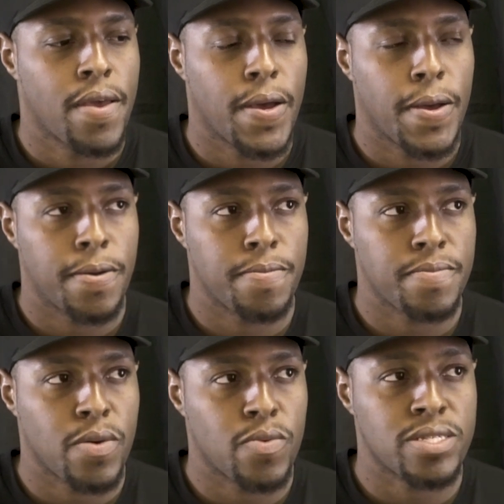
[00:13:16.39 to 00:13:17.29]

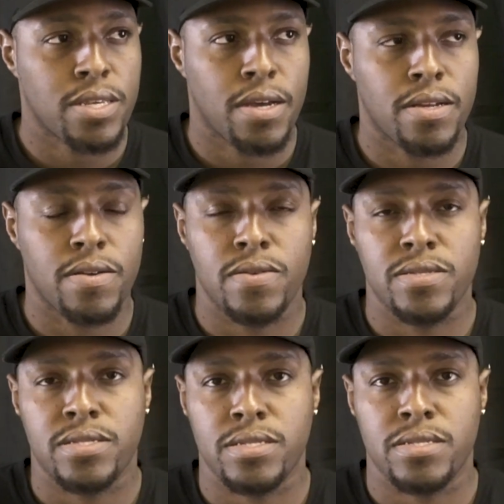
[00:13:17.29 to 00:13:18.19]
and we started going
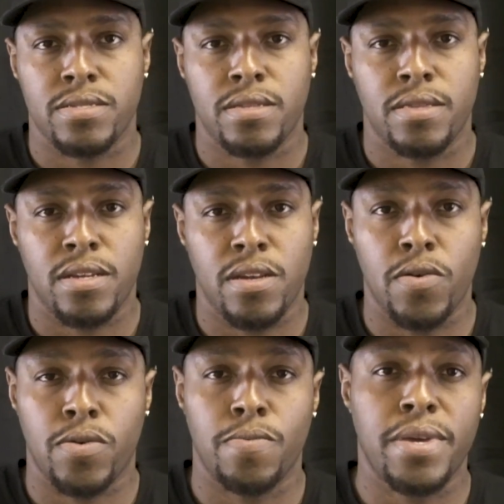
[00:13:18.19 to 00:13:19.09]
to the
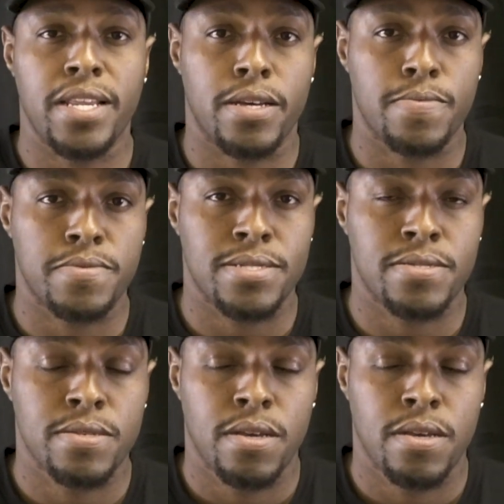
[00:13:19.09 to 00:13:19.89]
local meetups